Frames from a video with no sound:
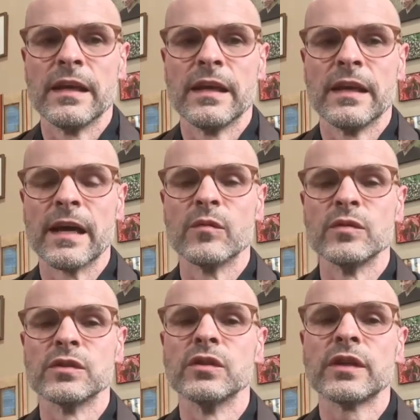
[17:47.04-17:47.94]
And I
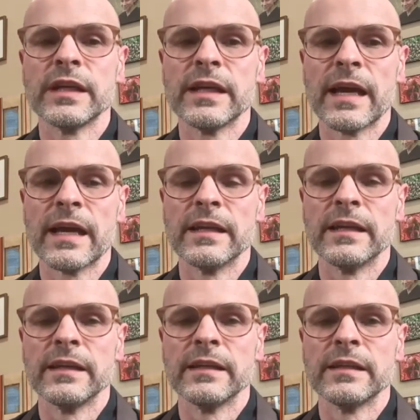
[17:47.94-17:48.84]
was looking at
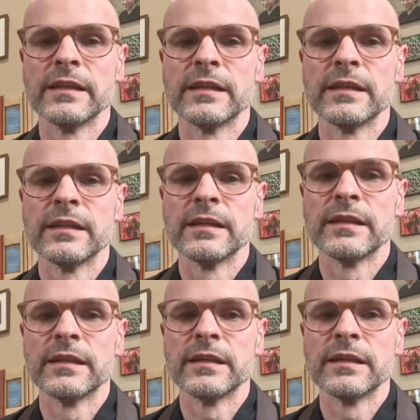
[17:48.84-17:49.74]
a
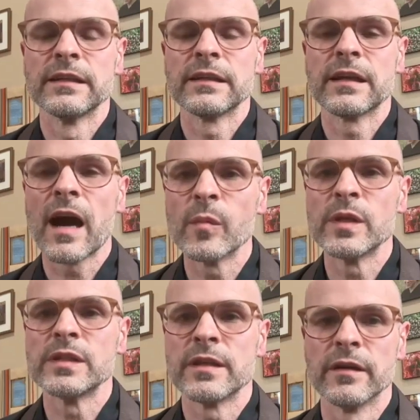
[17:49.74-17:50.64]

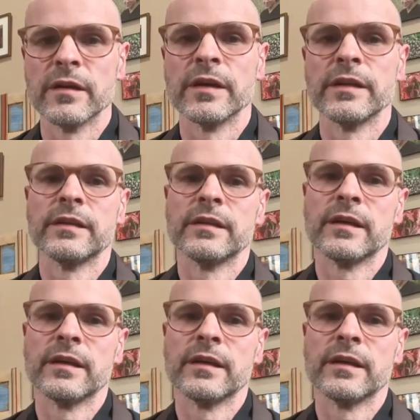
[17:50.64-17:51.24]
commentary